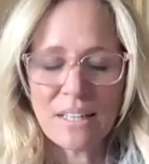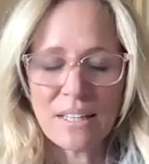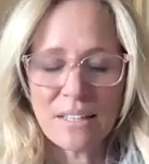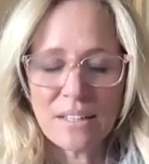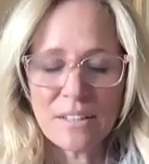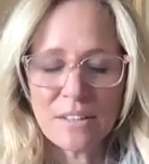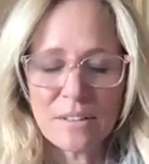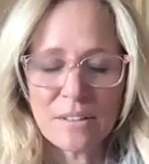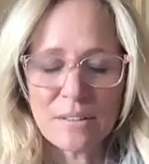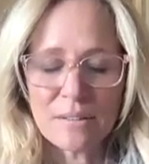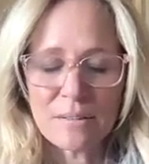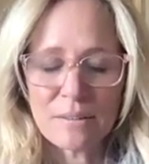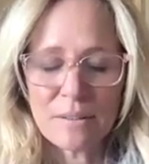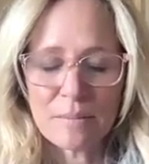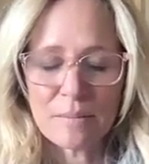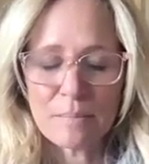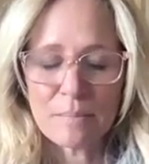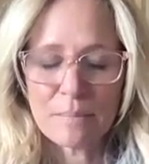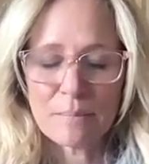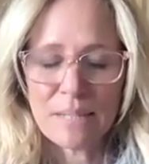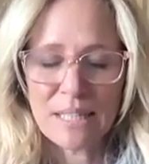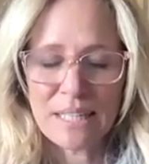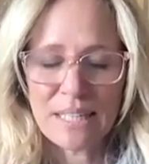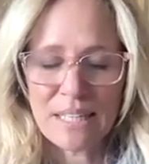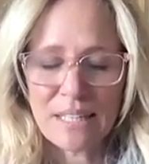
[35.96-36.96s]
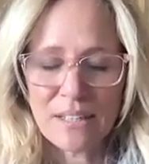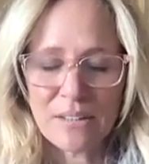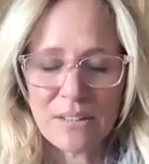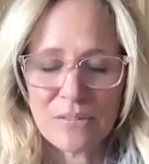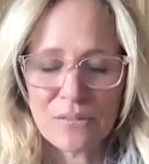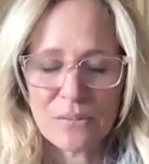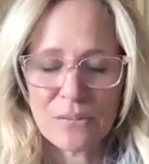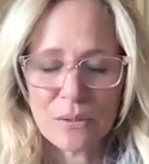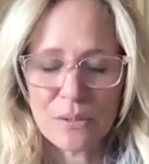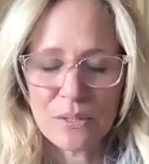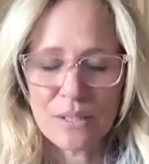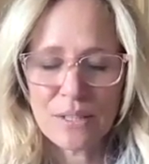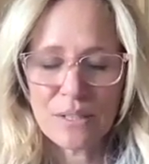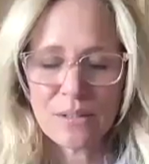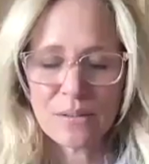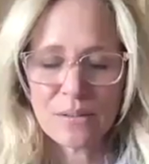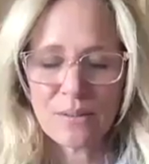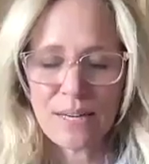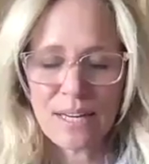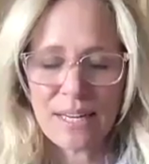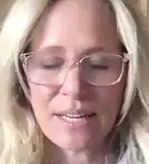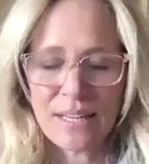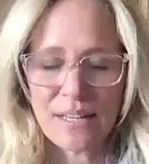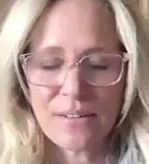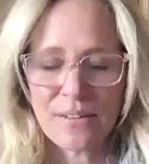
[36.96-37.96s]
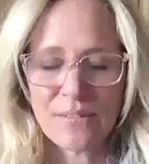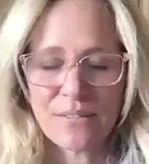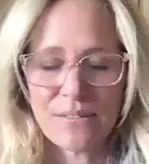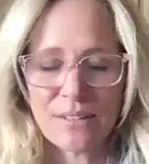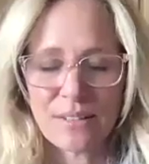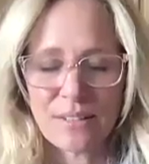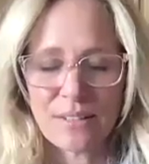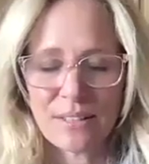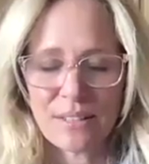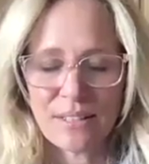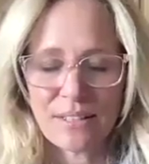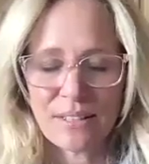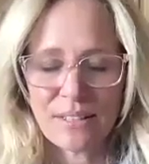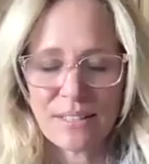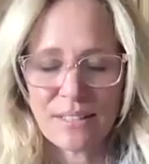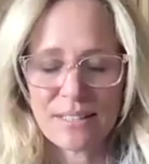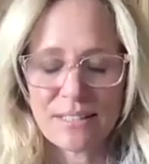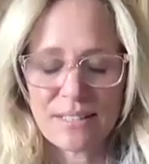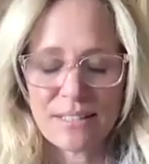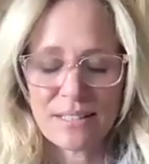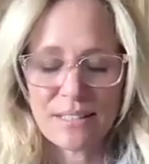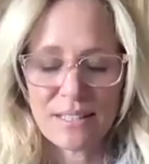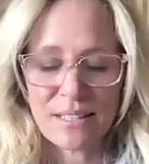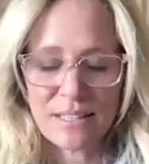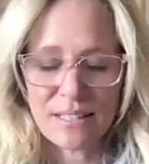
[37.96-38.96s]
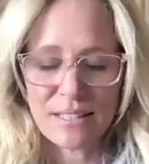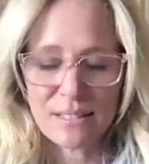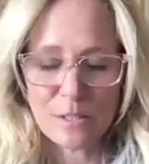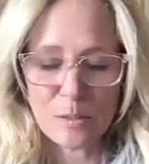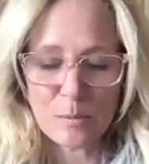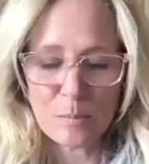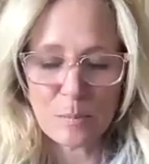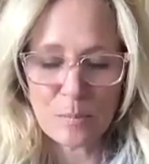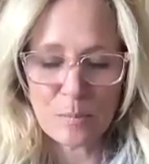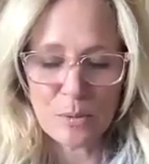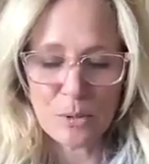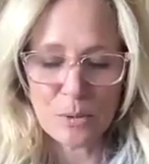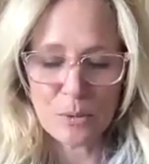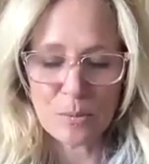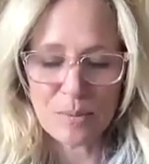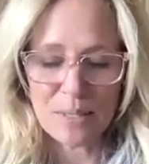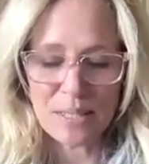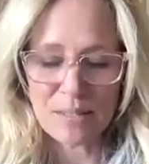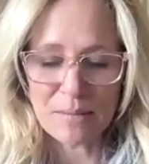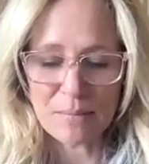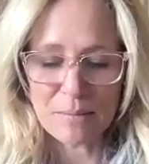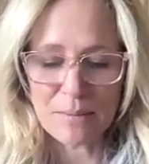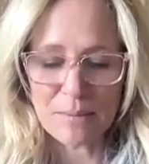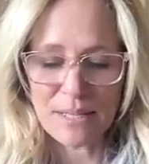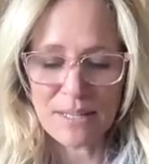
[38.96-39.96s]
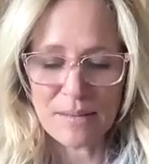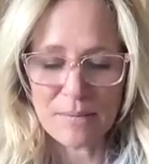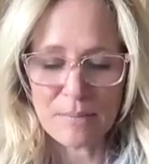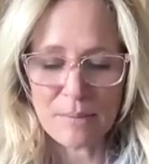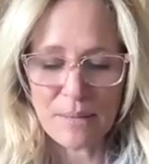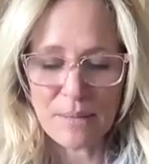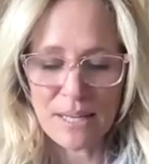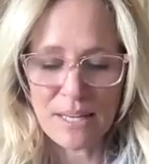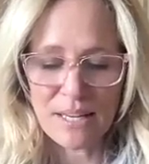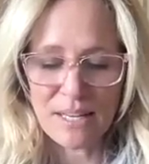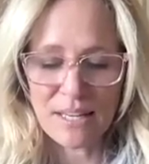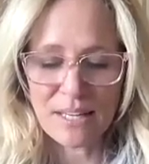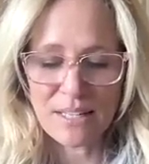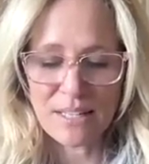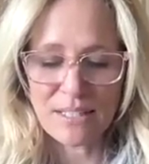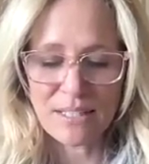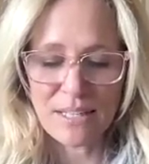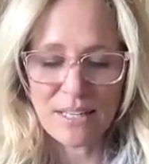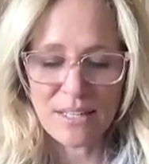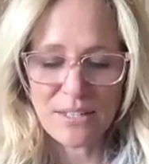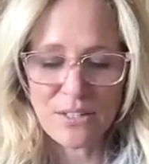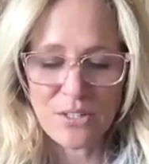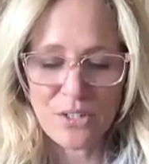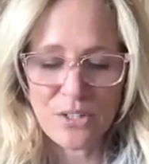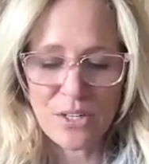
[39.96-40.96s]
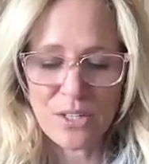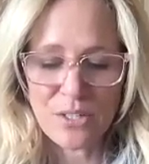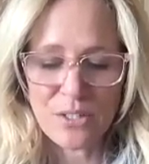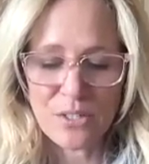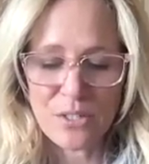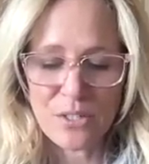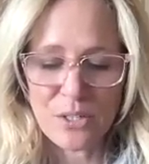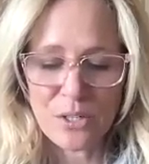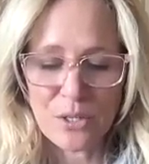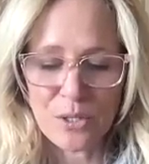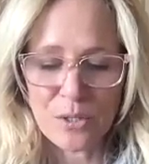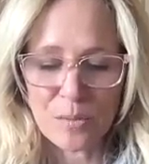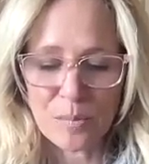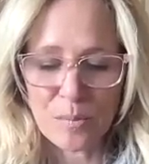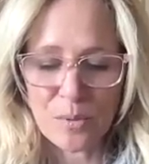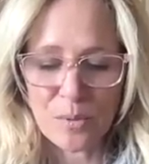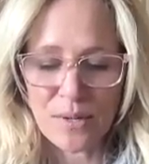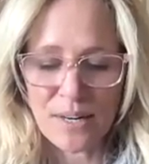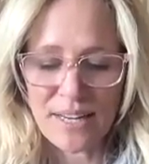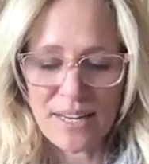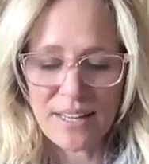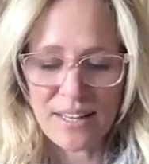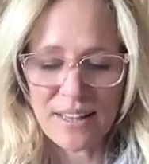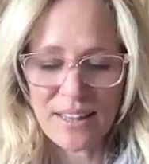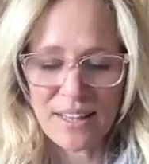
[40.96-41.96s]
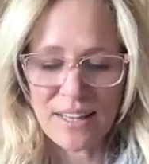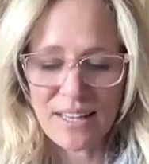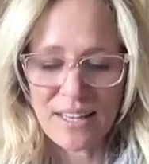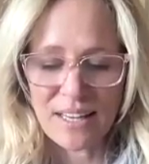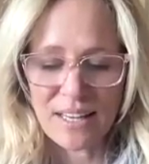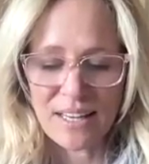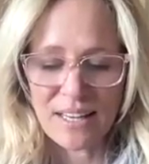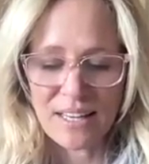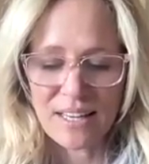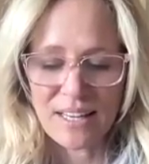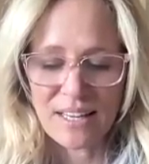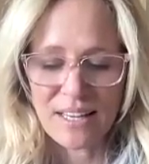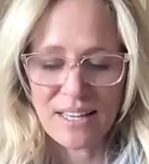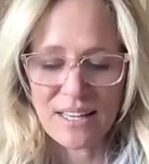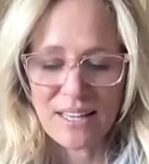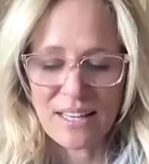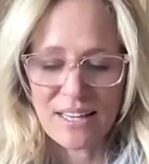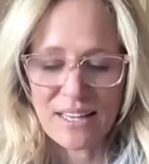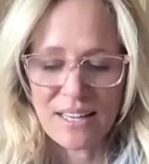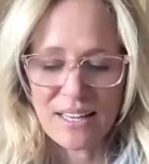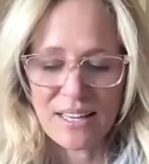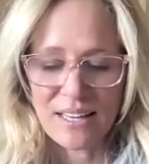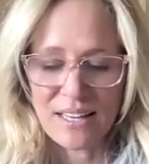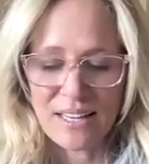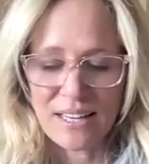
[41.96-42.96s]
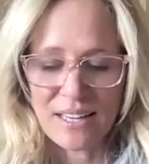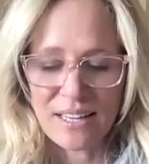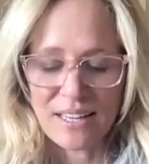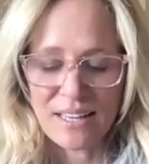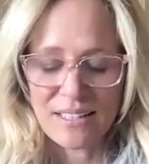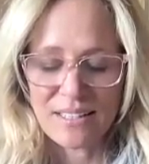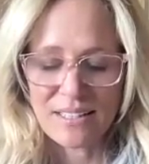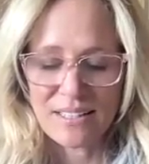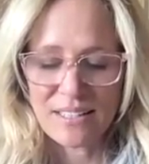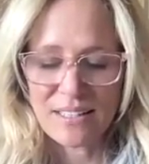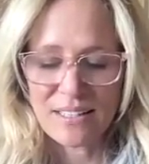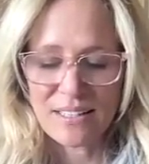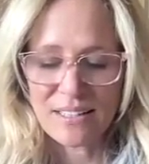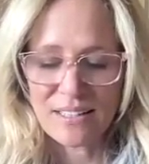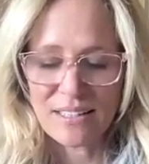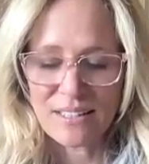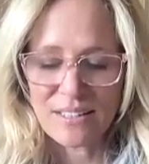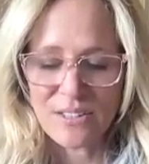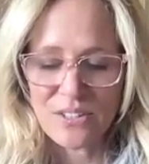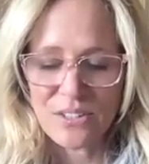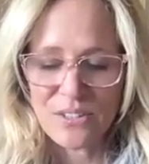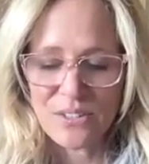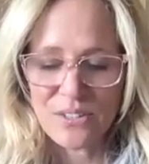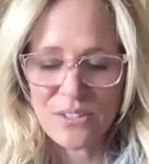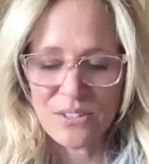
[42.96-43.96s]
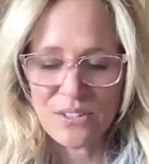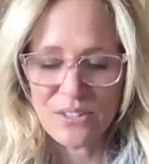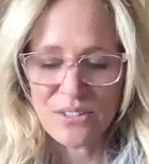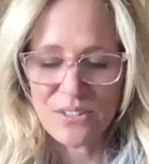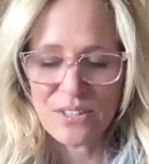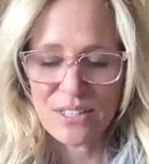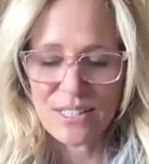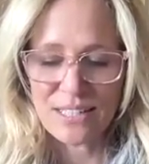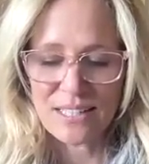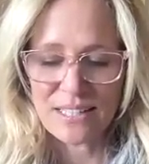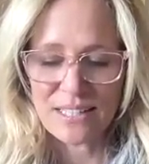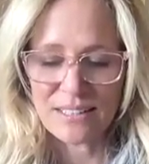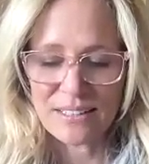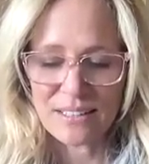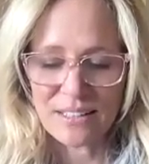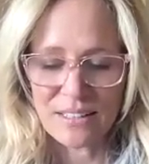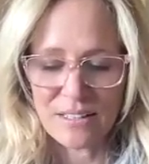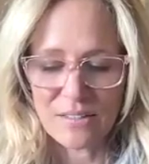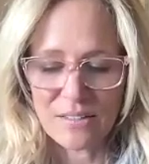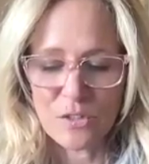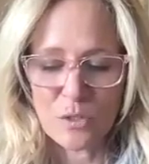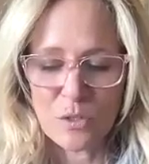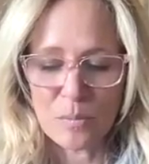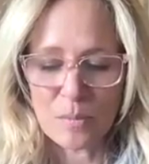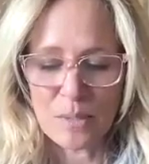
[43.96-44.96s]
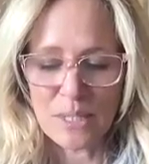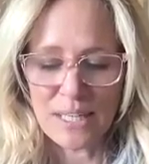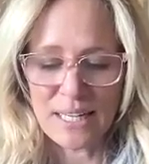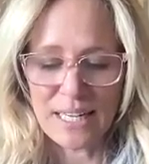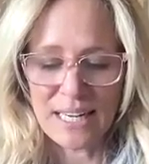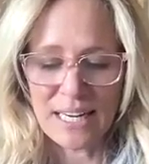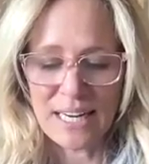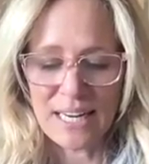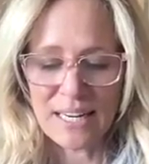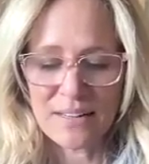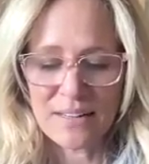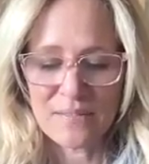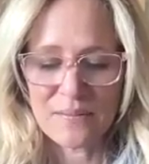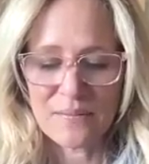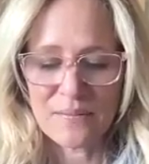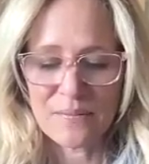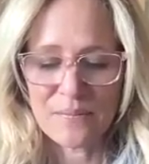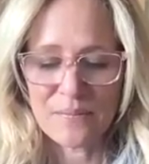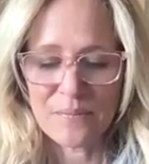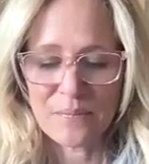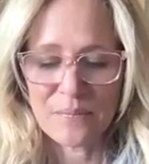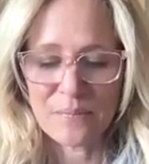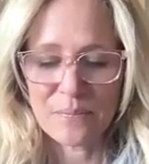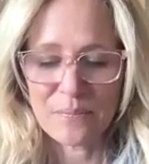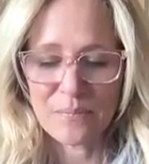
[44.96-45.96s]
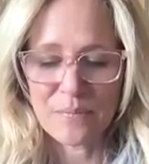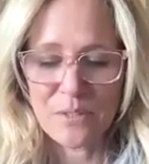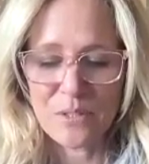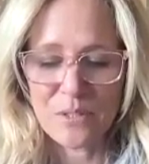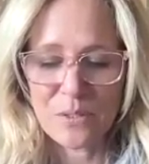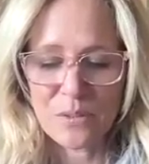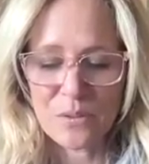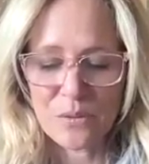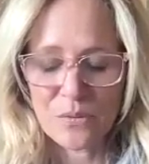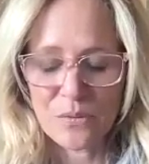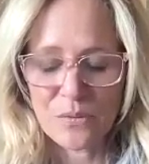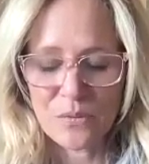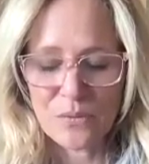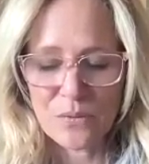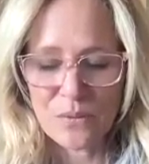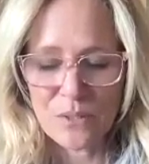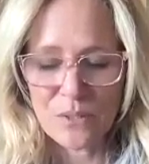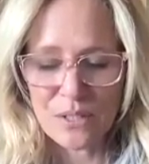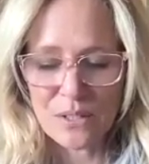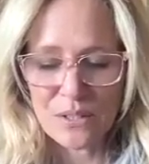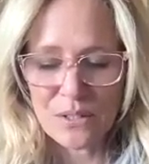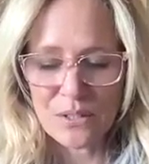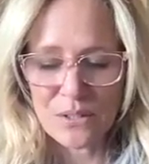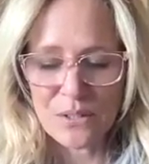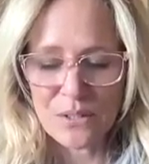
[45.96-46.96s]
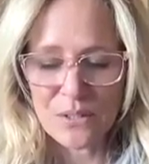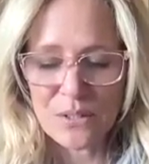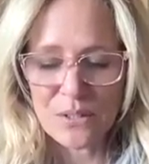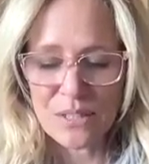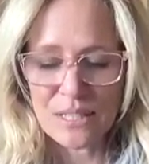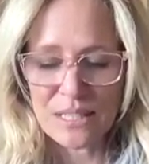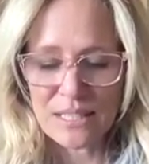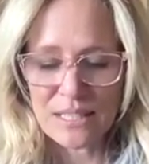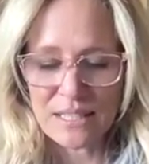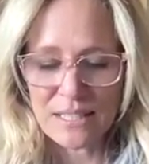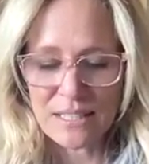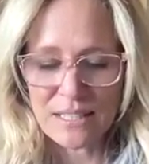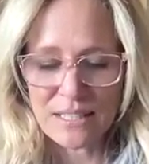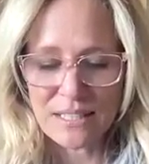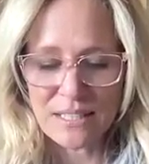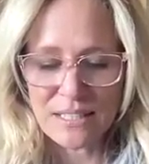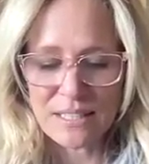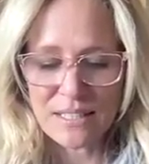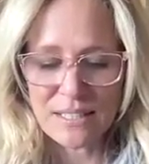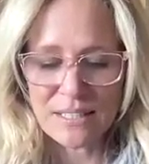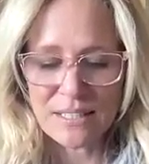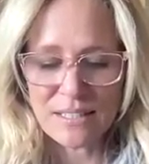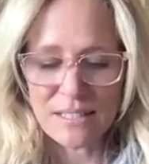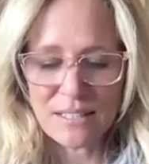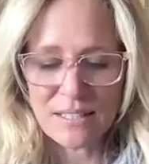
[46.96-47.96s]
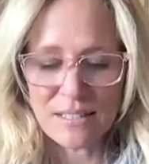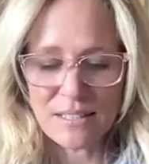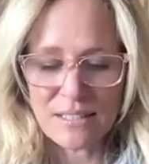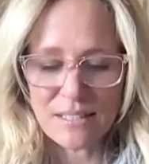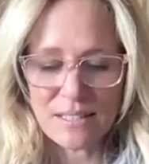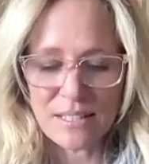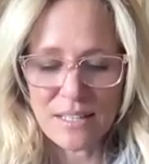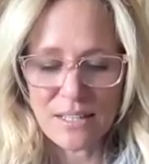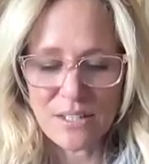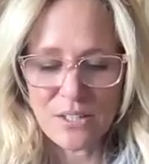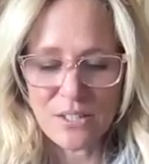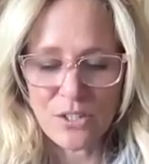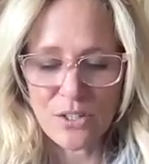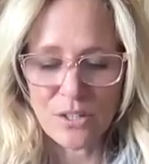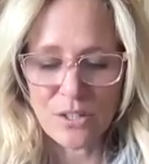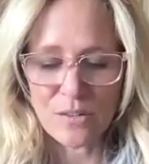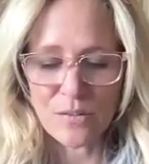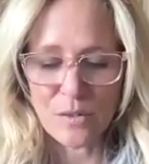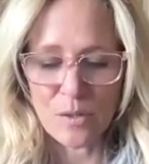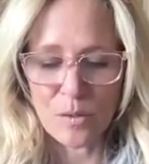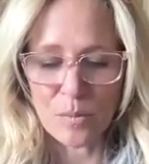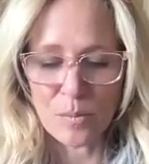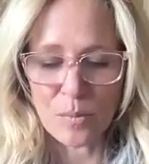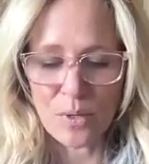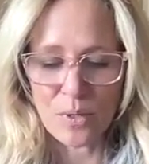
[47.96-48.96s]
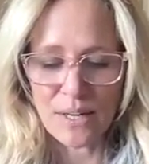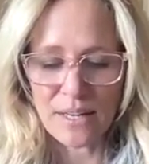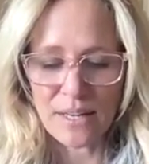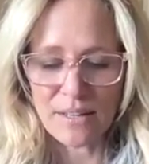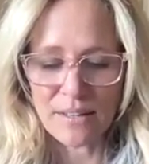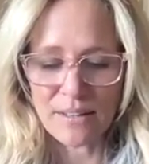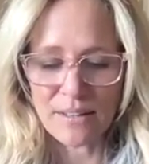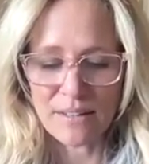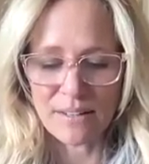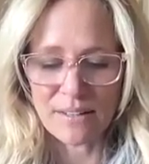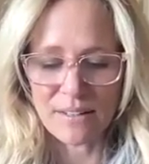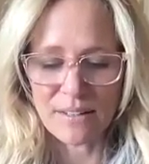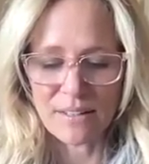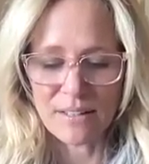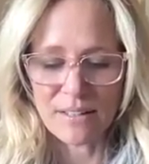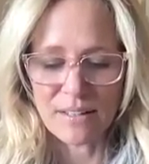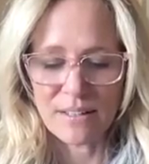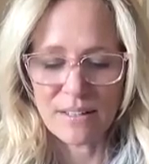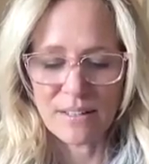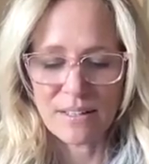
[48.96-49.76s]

And let your mind fully arrive into this moment by paying attention to your breath as it enters and it leaves your body. So feel into the sensation of your breath